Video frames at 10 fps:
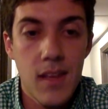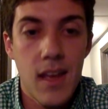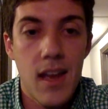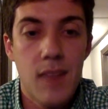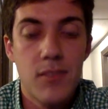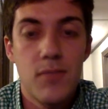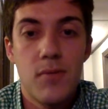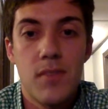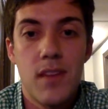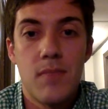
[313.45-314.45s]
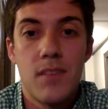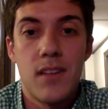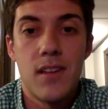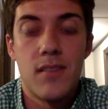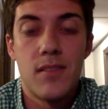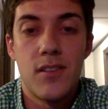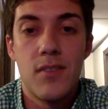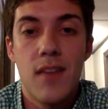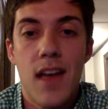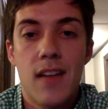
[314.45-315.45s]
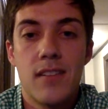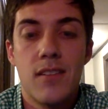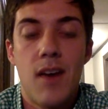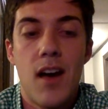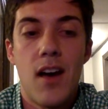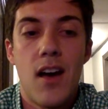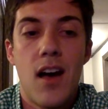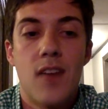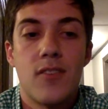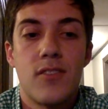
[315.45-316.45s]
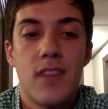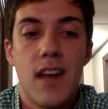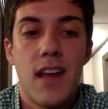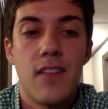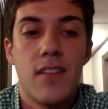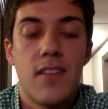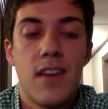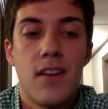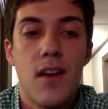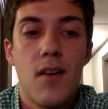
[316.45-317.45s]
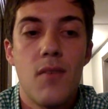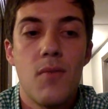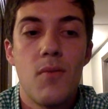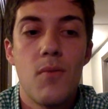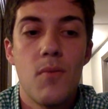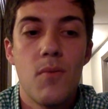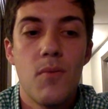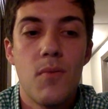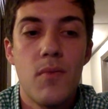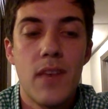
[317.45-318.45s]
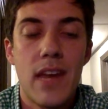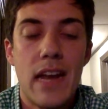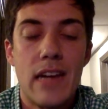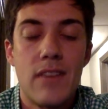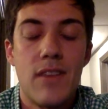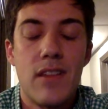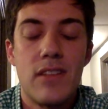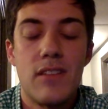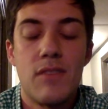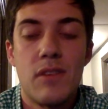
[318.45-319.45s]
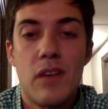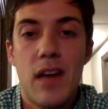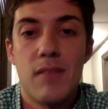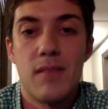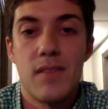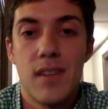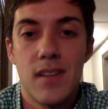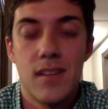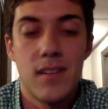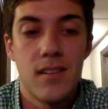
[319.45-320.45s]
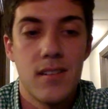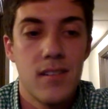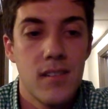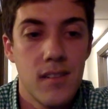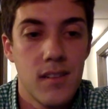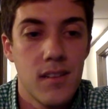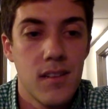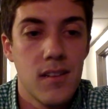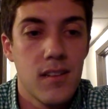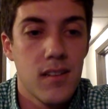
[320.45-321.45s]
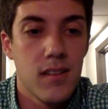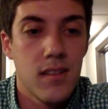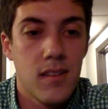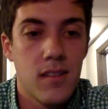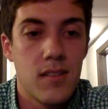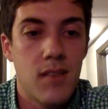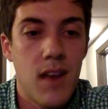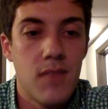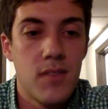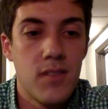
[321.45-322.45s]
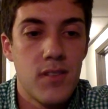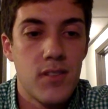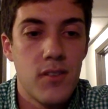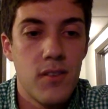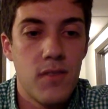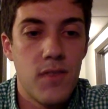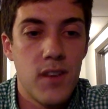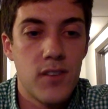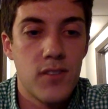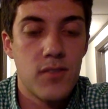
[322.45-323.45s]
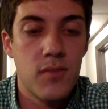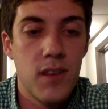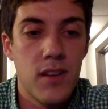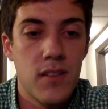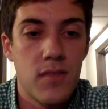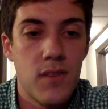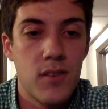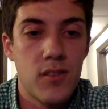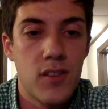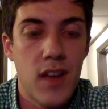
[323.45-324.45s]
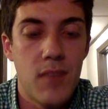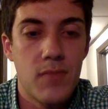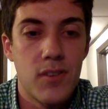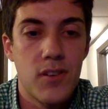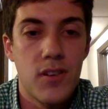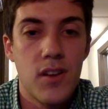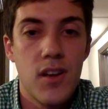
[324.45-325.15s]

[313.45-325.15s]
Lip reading: And I just want them to do that so I understand that they know they can identify these different types of sentences. So after the student finishes reading the first chapter,